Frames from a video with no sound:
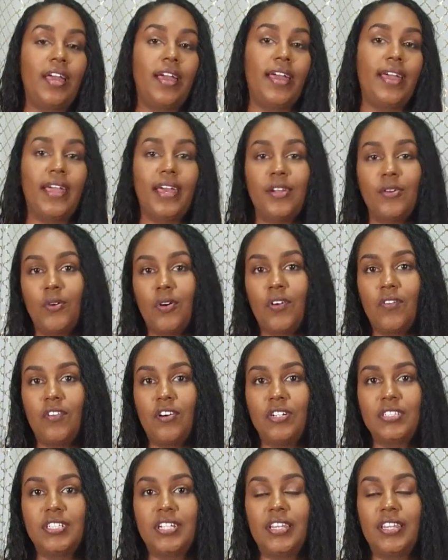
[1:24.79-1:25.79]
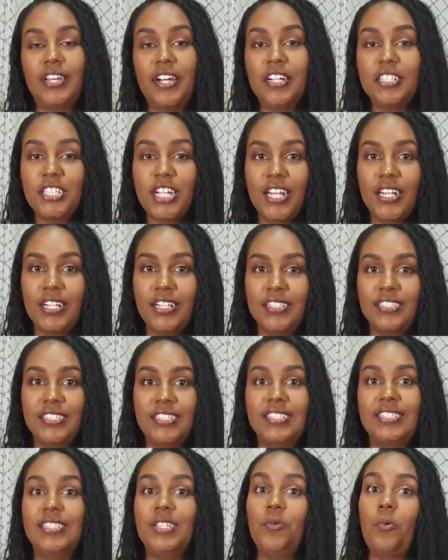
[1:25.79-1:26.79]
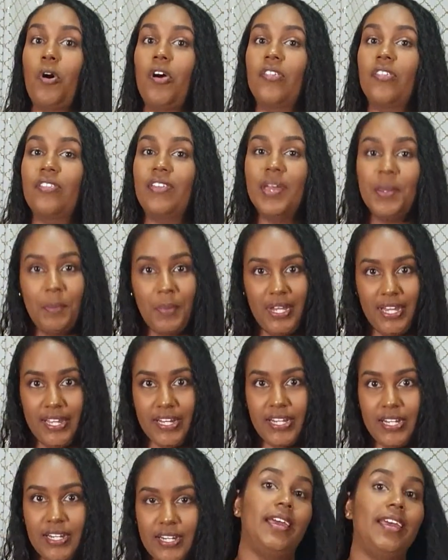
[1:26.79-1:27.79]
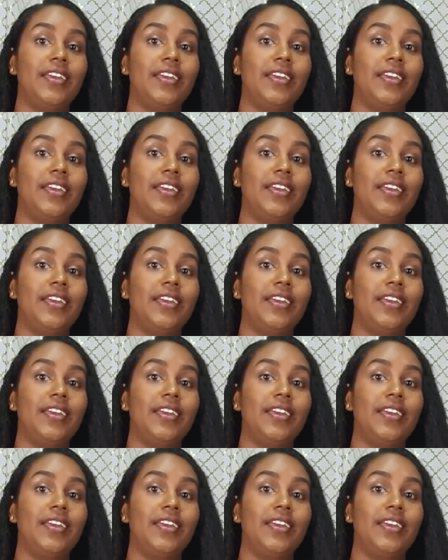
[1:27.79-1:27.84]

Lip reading: head over to their channels to see what they made.